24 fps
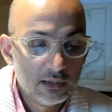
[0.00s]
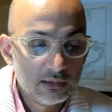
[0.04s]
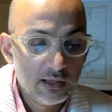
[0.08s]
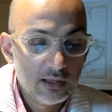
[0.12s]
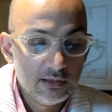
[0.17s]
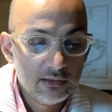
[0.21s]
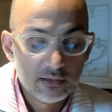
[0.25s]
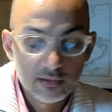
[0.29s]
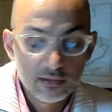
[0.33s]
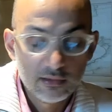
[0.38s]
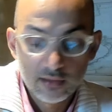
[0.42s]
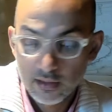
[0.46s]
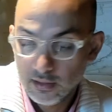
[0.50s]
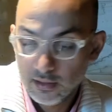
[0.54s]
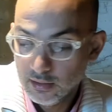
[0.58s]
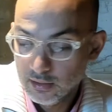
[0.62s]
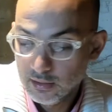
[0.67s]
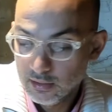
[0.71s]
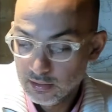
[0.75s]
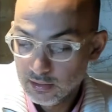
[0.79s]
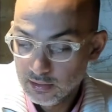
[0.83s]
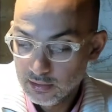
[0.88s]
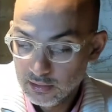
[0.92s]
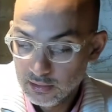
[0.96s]
And
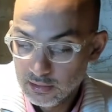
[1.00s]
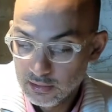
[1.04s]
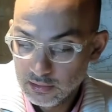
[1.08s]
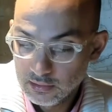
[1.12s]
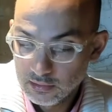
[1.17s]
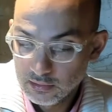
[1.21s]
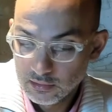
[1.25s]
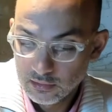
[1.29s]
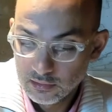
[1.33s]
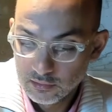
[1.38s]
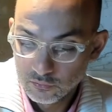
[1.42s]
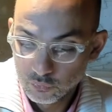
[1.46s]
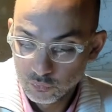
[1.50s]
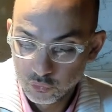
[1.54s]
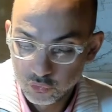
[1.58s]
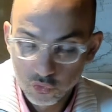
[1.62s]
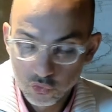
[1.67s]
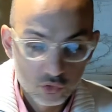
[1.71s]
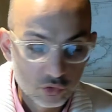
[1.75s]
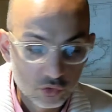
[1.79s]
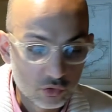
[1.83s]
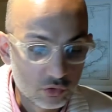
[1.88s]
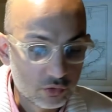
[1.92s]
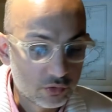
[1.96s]

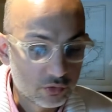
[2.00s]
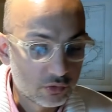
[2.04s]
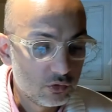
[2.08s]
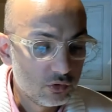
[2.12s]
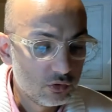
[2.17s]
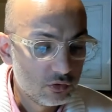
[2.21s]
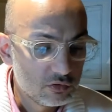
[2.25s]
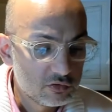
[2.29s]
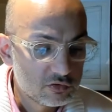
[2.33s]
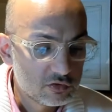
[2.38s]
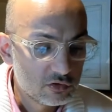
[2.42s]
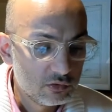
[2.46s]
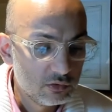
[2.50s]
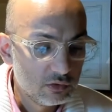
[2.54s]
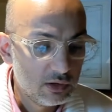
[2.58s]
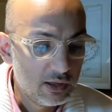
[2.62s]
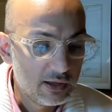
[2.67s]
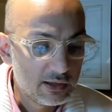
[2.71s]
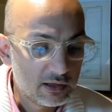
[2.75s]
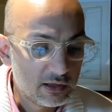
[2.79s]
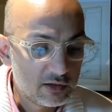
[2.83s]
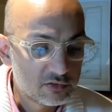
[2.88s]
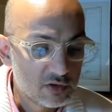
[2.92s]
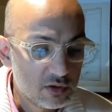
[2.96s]
for also like
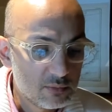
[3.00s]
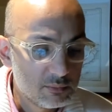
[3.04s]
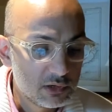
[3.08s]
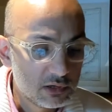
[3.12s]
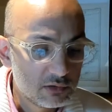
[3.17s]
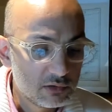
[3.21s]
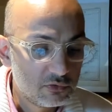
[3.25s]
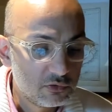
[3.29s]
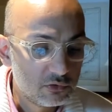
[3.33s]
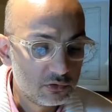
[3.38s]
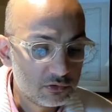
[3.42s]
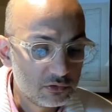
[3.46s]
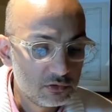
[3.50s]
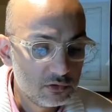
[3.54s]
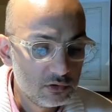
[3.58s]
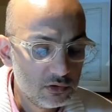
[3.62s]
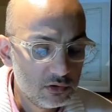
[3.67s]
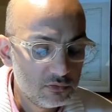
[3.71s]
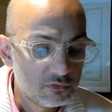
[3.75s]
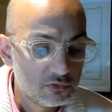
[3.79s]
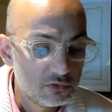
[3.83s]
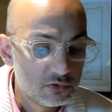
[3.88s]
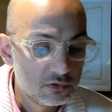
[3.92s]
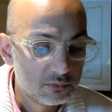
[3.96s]
a summary for
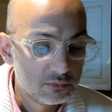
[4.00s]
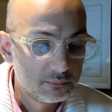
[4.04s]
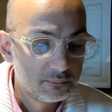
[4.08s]
uniform,